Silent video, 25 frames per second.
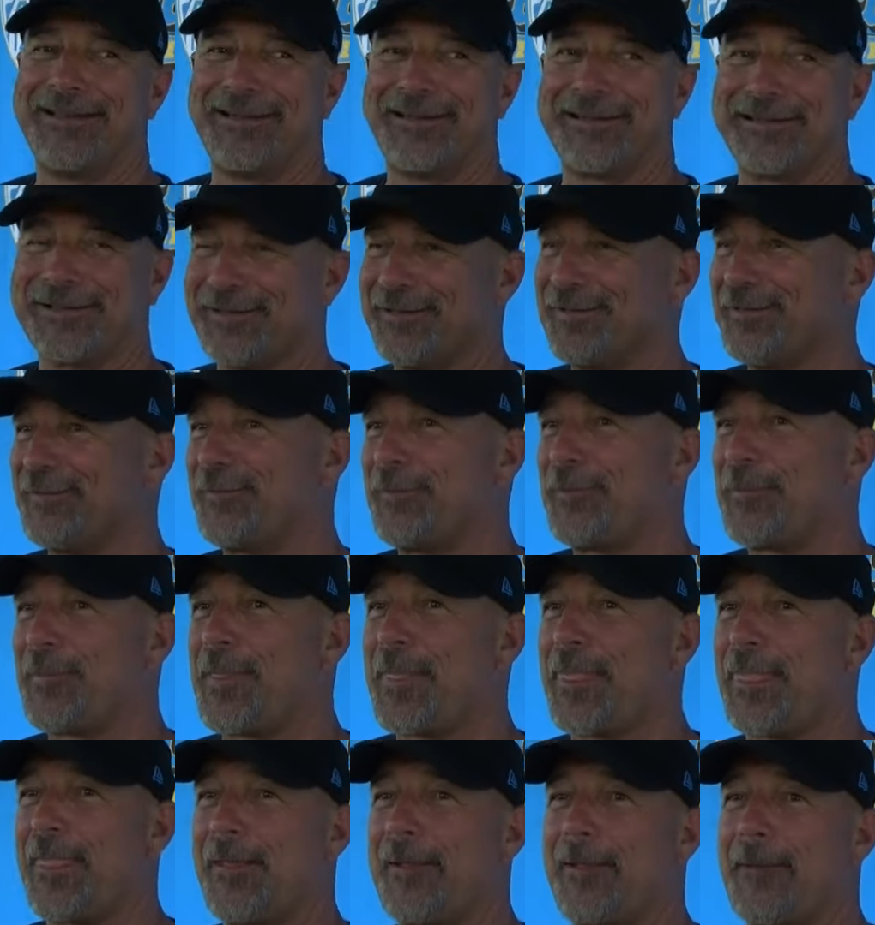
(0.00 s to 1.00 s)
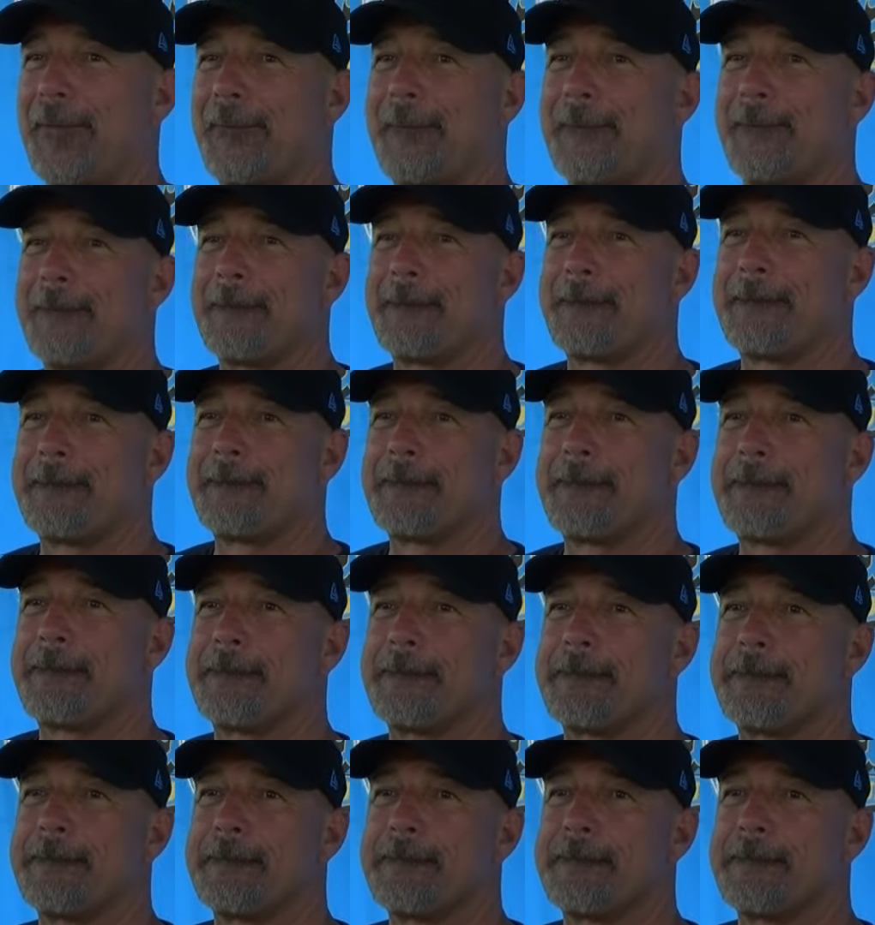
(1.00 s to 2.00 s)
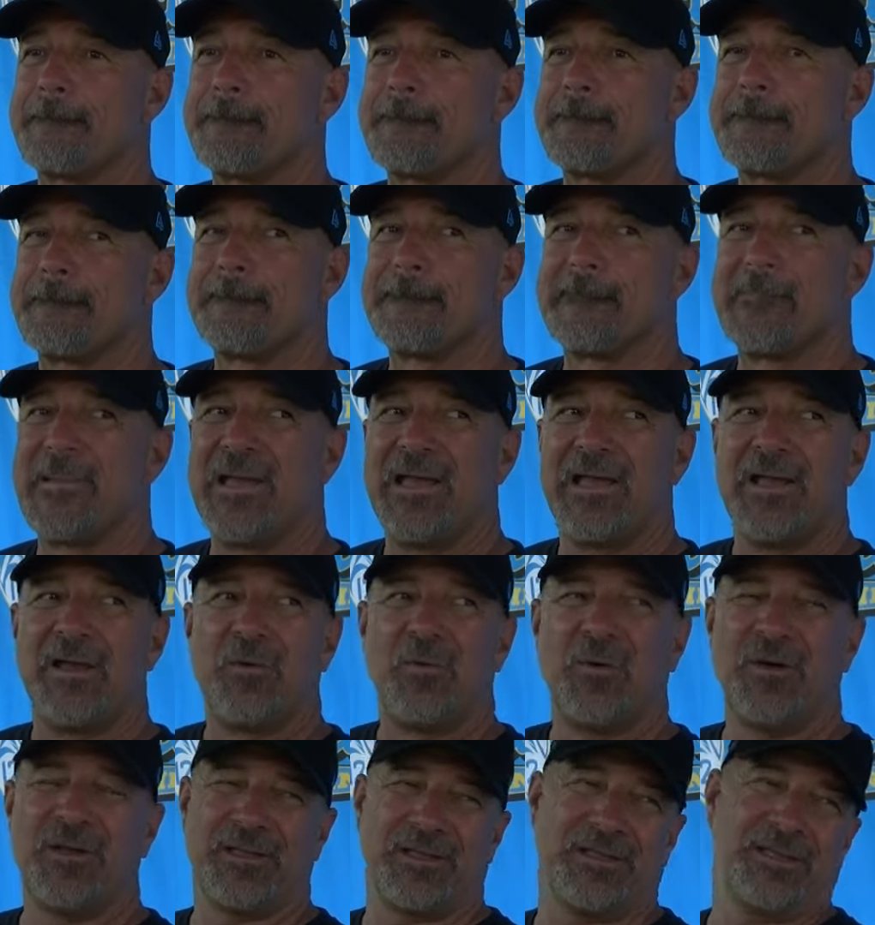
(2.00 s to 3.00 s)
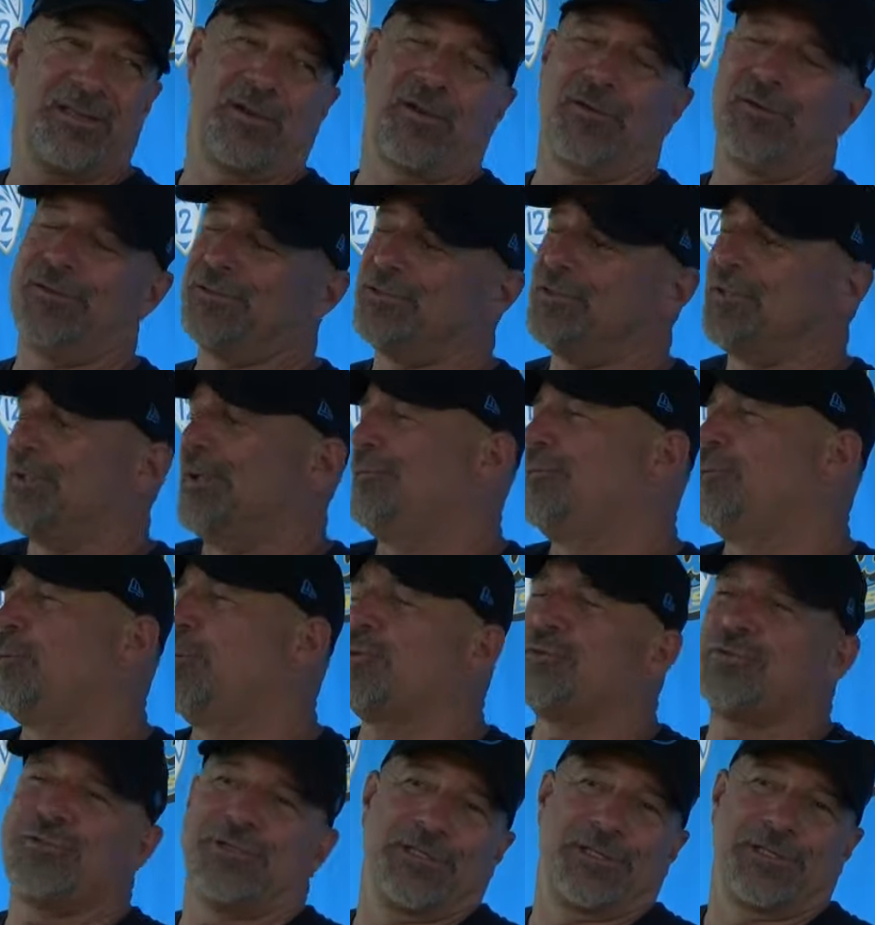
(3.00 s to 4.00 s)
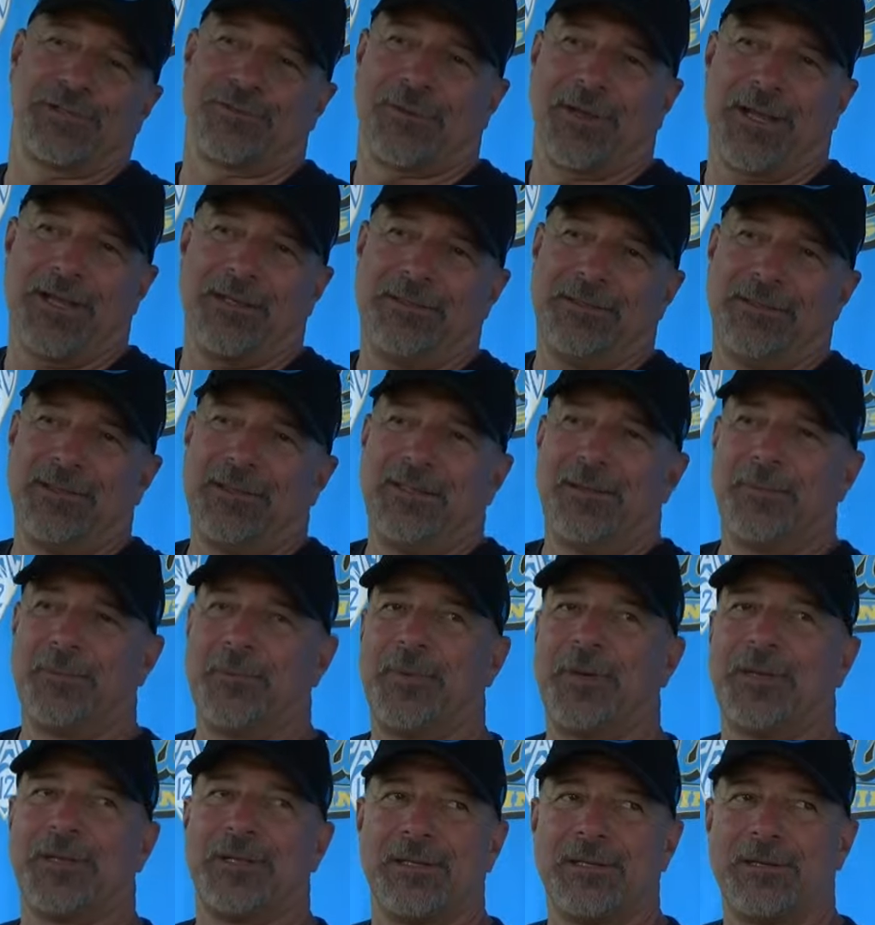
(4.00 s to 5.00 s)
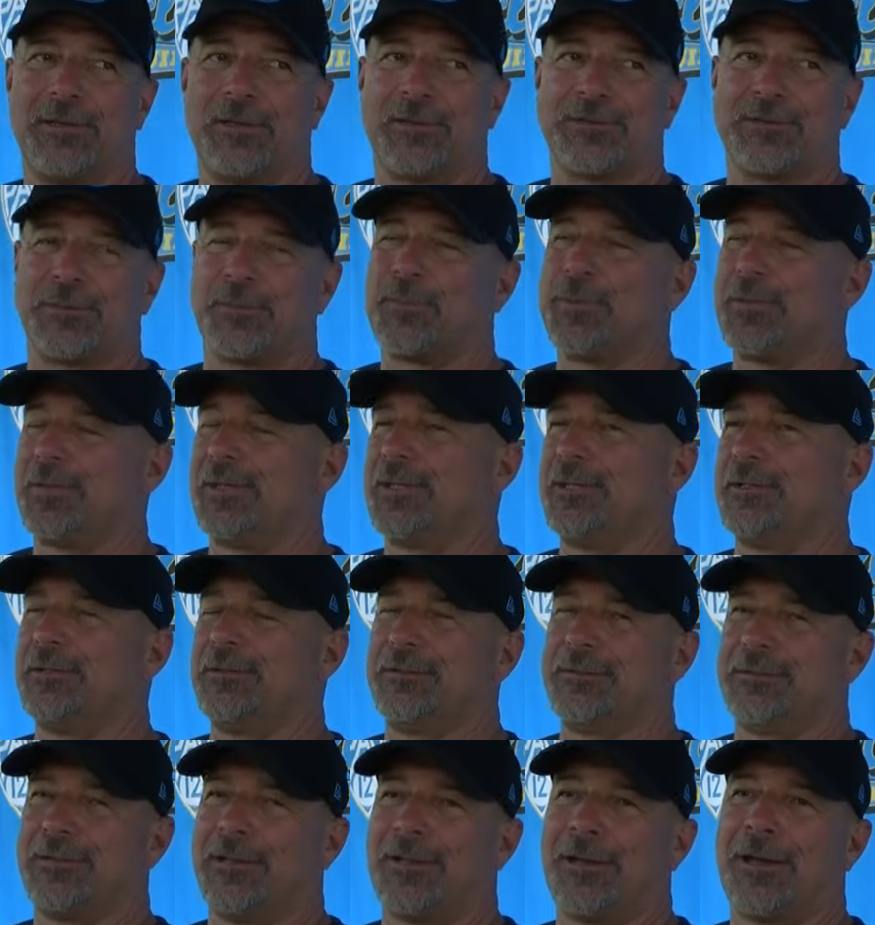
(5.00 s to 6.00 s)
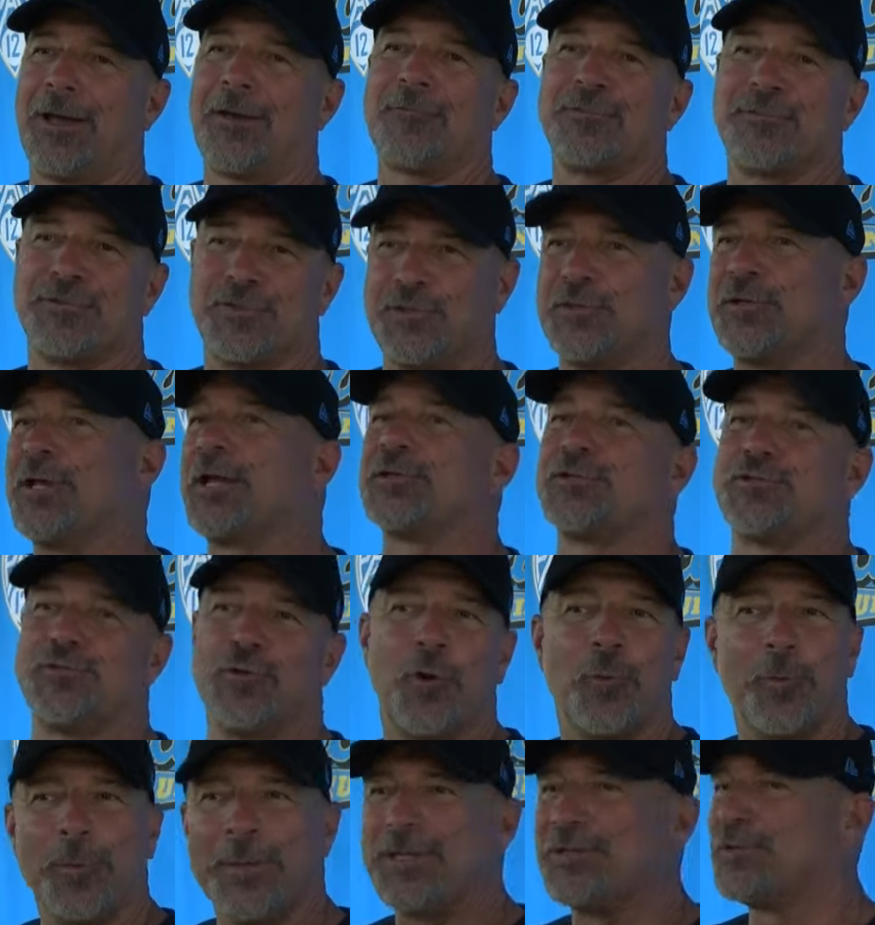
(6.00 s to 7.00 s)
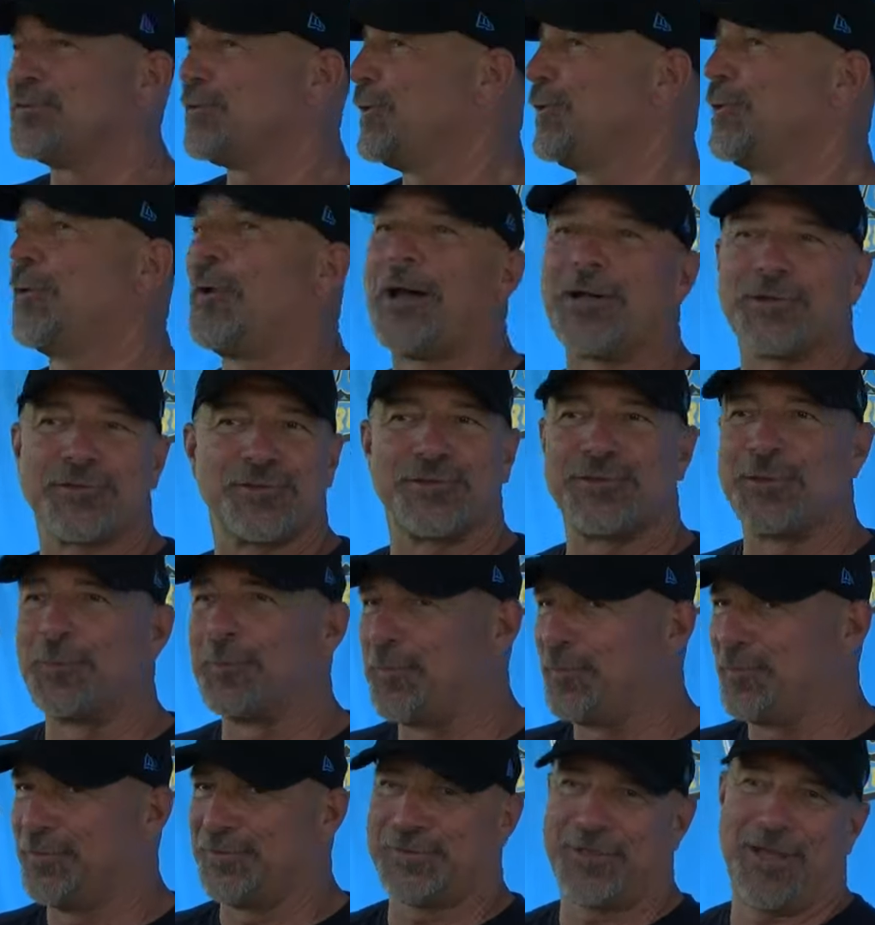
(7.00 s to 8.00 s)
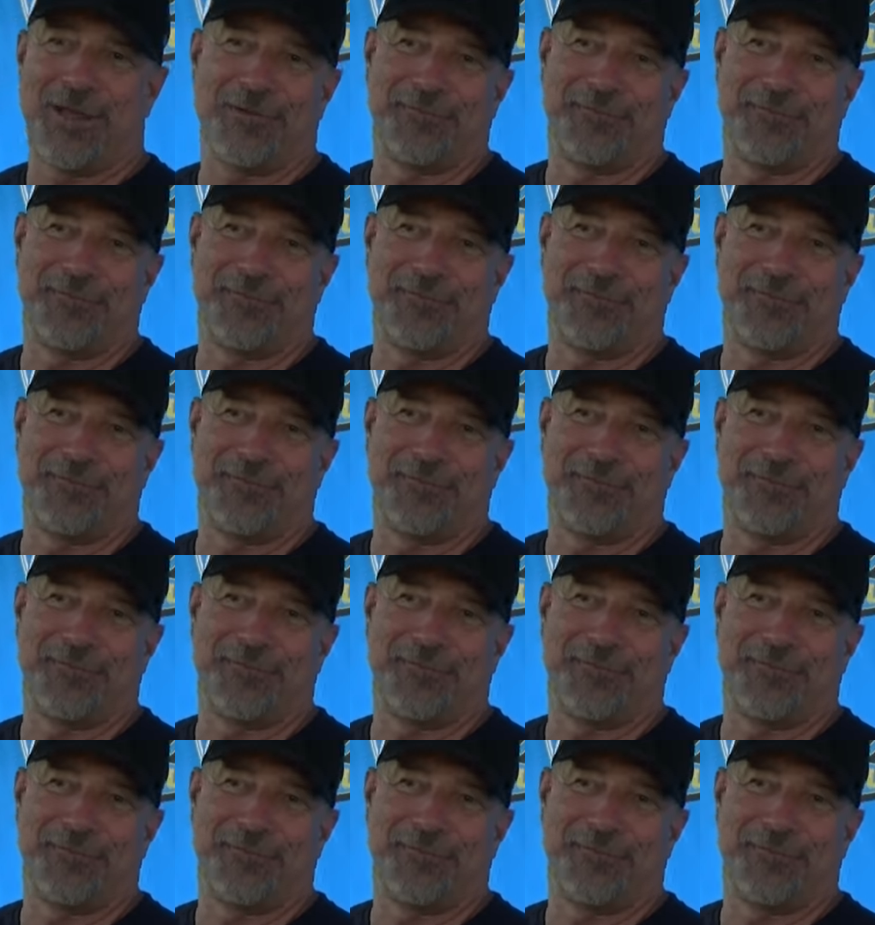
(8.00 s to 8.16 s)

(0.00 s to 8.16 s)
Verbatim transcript: How much does that put him behind being out? Well, you know, it's, of course it is, right? But you know, it's a pretty obviously you guys know me, so you know how simple this